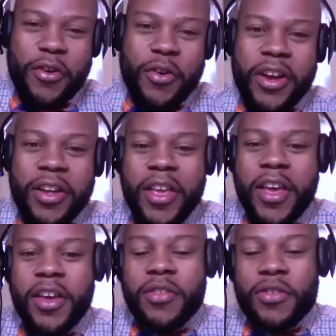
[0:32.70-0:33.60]
right.
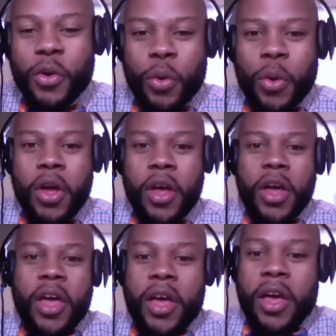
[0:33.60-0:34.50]
So,
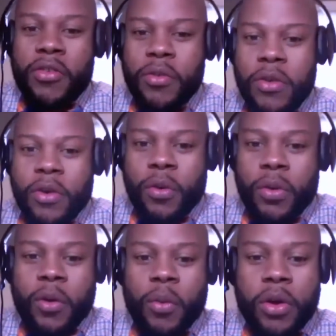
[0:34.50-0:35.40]
as you know,
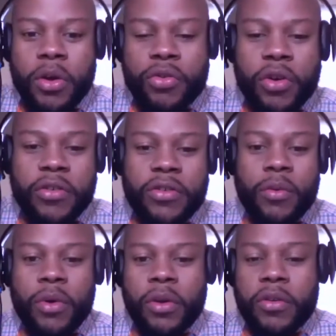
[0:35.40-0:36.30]
like we're your trusted
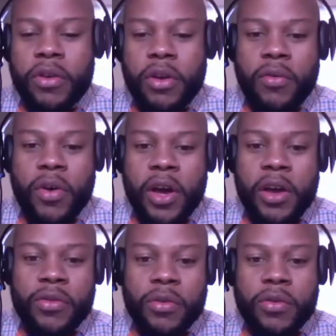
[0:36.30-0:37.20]
real estate
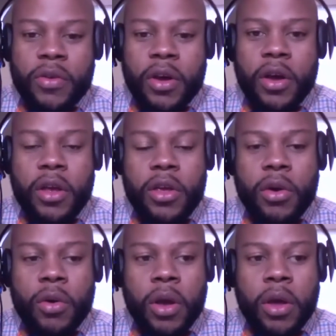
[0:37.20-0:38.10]
advisors
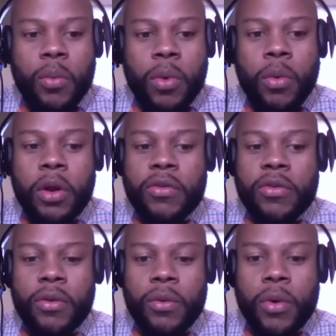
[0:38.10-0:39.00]
here, and we wanted
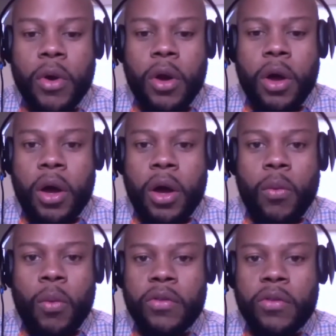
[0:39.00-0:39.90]
to
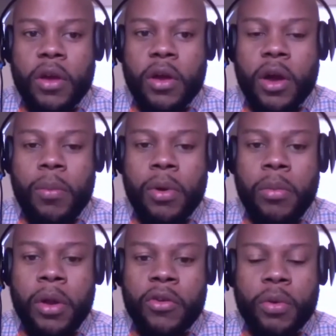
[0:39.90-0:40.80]
one take a couple of
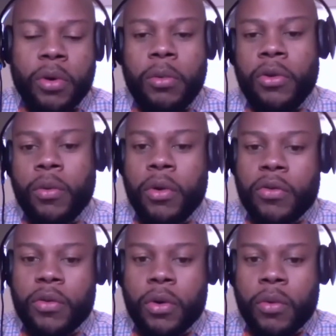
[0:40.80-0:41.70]
minutes. We're going to be doing this
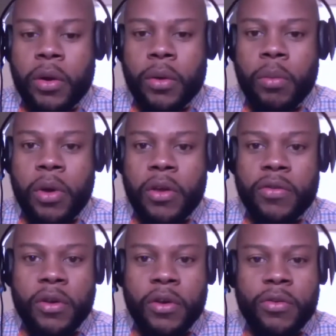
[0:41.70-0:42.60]
on a regular
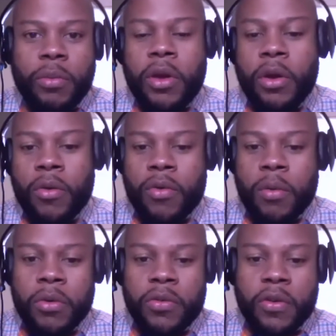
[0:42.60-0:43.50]
basis. You'll be hearing from
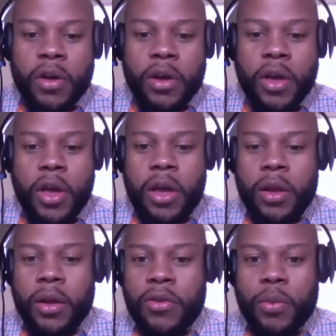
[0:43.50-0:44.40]
us at
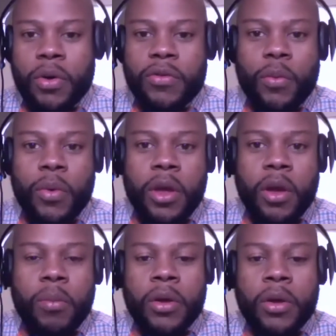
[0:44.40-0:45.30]
least once a week,
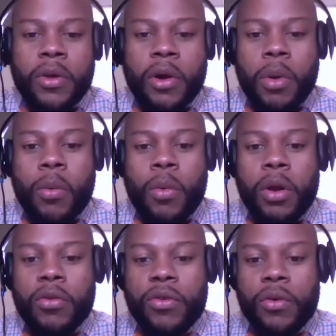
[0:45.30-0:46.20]
but we wanted
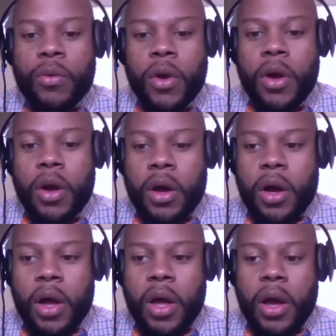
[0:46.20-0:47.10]
to
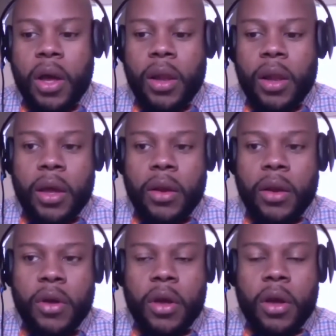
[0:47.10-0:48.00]
highlight
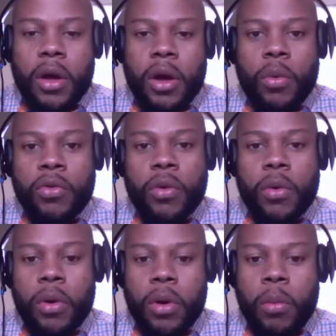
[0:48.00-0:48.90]
what's going
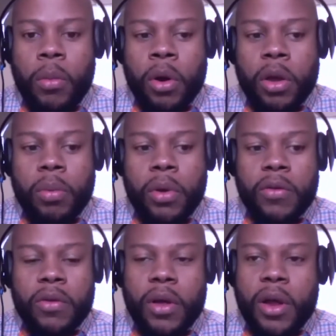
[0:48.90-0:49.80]
on in the
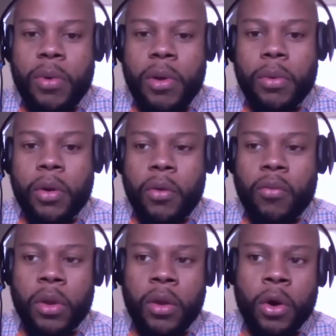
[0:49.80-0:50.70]
marketplace, and a lot of people are like
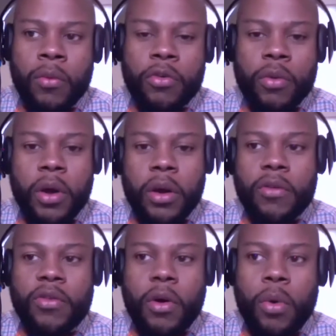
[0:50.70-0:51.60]
really nervous right now.
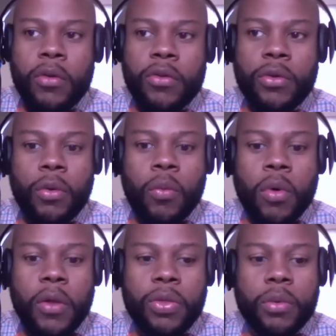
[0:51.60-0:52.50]
So I wanted to
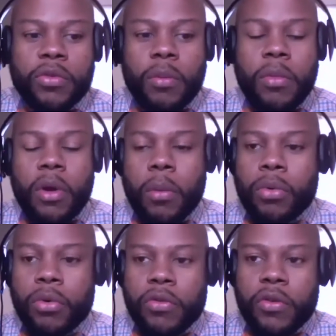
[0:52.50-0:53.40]
run through some
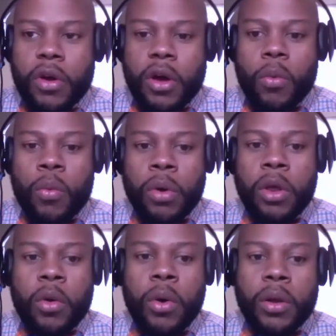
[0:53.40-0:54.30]
numbers really
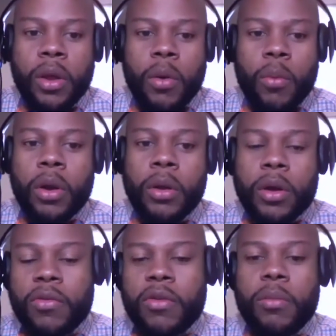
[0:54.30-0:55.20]
quickly, and we're going to
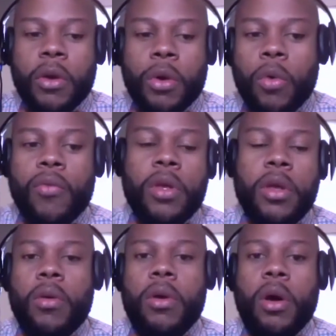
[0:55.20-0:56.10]
look at some
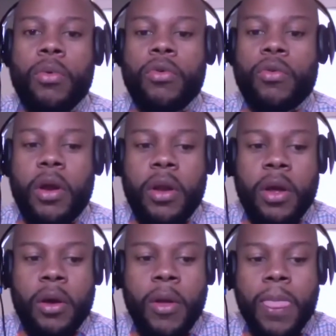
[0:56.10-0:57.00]
year-over-year numbers right
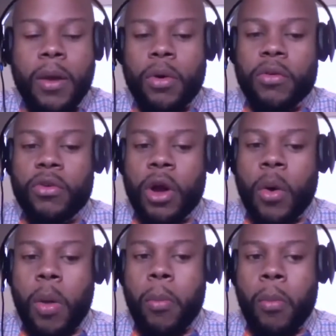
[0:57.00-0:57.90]
now. We're going to start
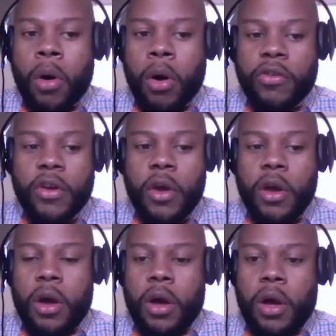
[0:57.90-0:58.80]
with March
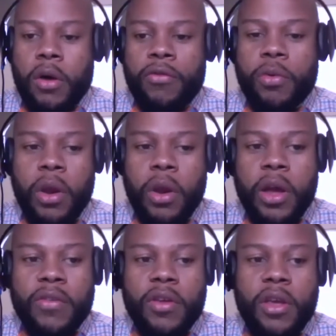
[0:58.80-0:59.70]
of
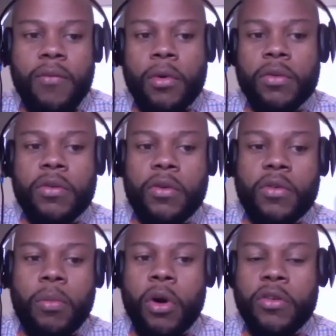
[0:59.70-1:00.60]
2019 versus March of